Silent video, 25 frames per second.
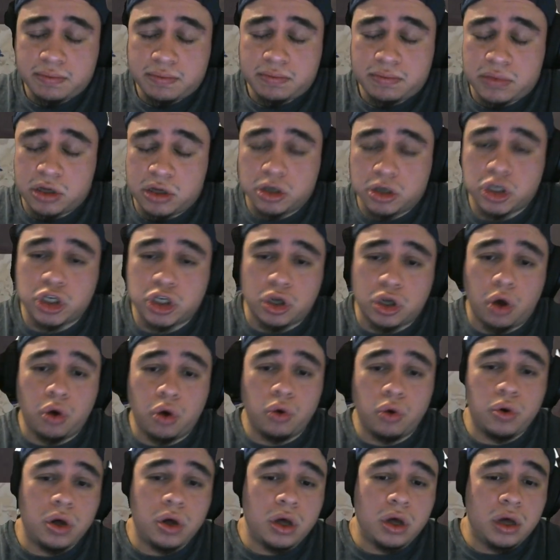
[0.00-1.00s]
They're
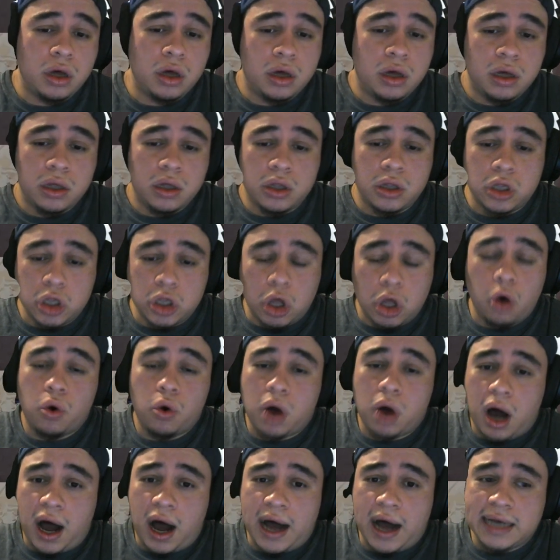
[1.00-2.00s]
so low
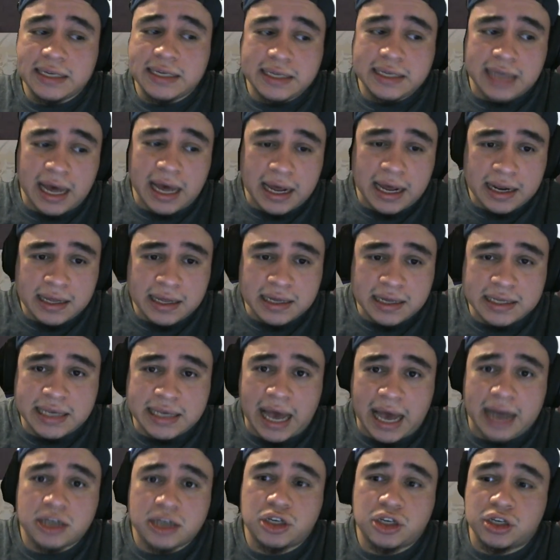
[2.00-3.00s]
cost that it's
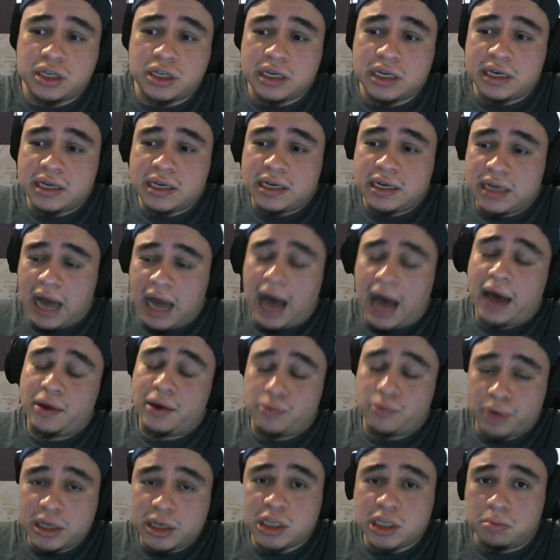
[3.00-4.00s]
actually not
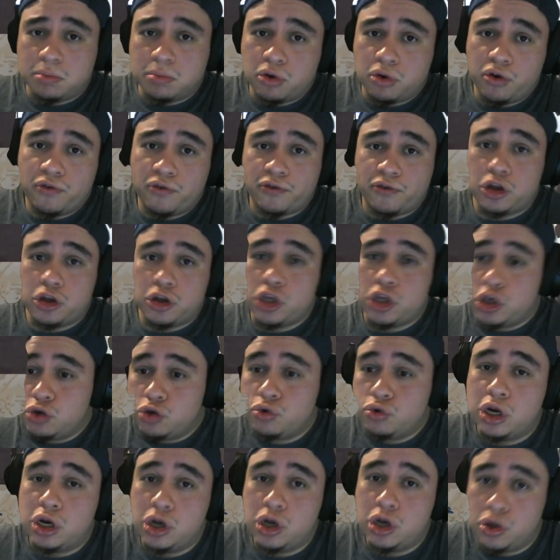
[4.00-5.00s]
unreasonable for
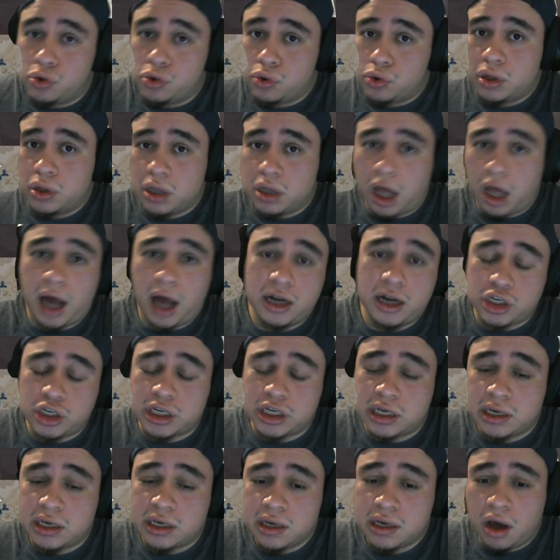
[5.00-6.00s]
you to do
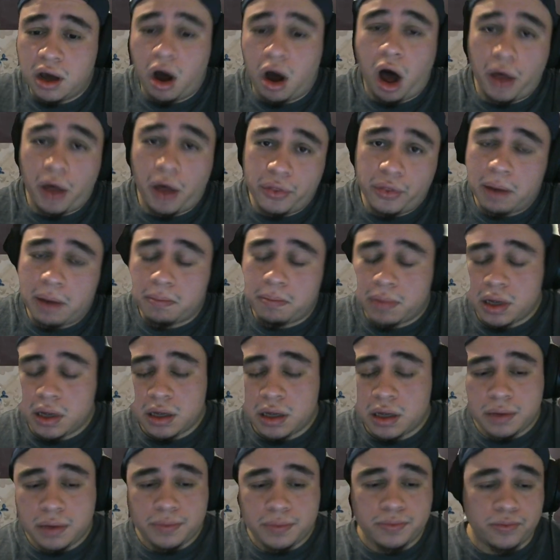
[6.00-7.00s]
Logi on them.
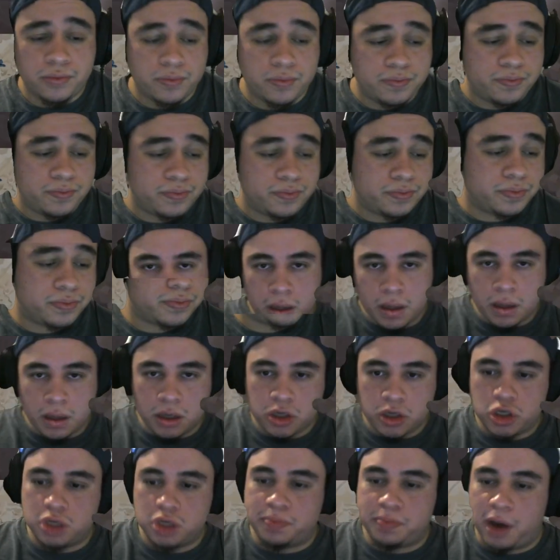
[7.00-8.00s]

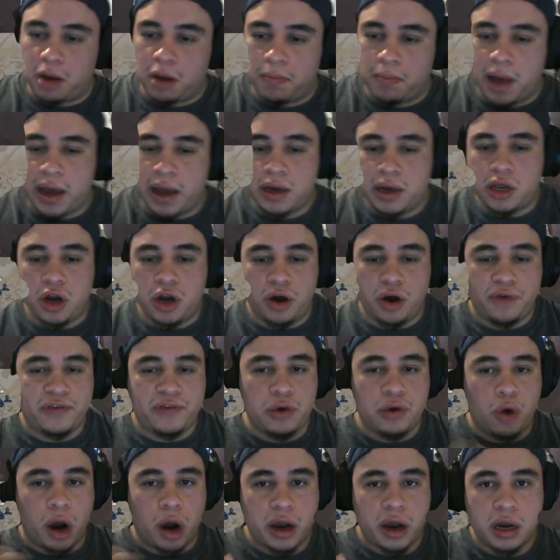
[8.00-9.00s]
Just bear in mind, if
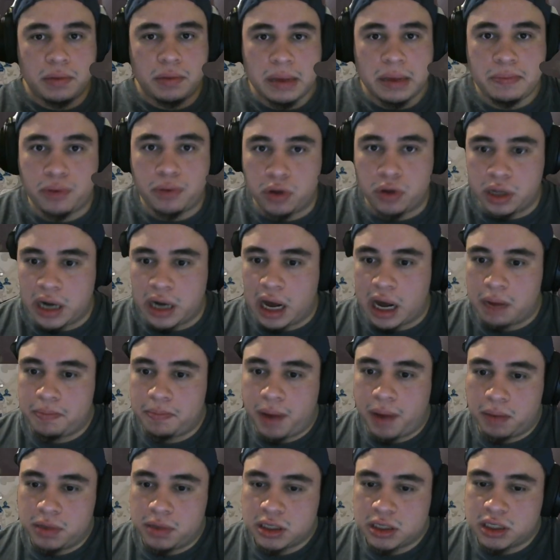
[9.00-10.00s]
you are going to be pulling out
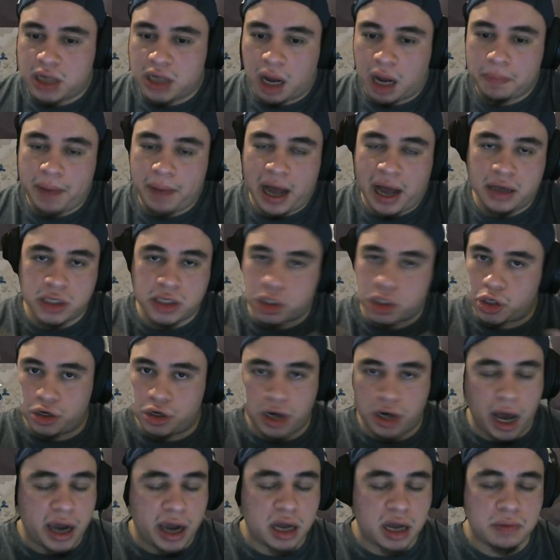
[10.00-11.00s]
public stockpiles and you're
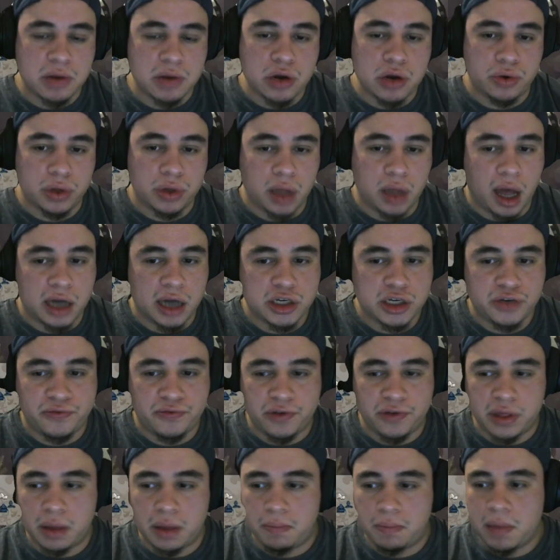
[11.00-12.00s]
not going to be doing Logi
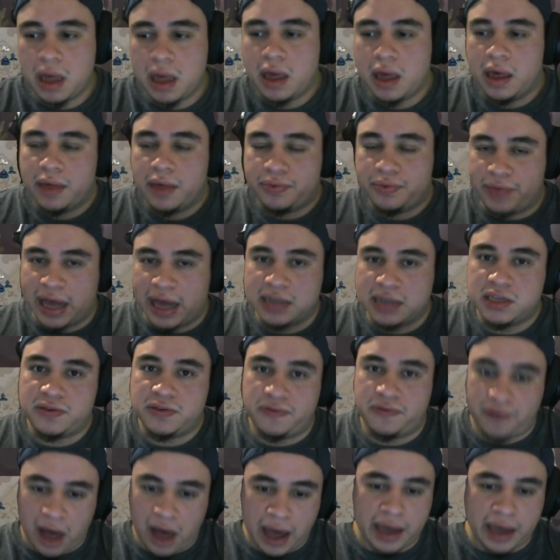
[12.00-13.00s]
for them, that's
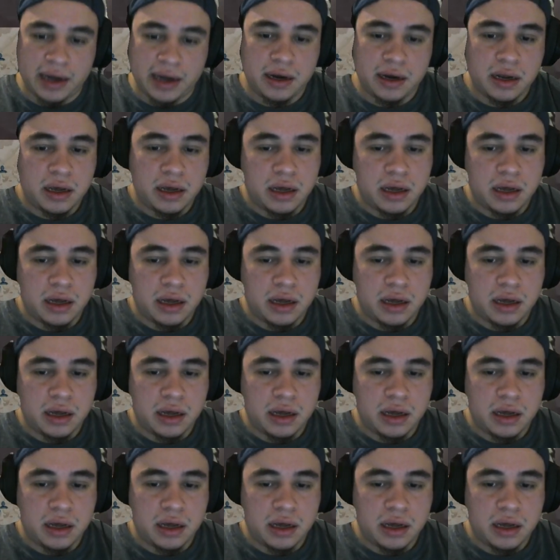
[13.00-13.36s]
fine.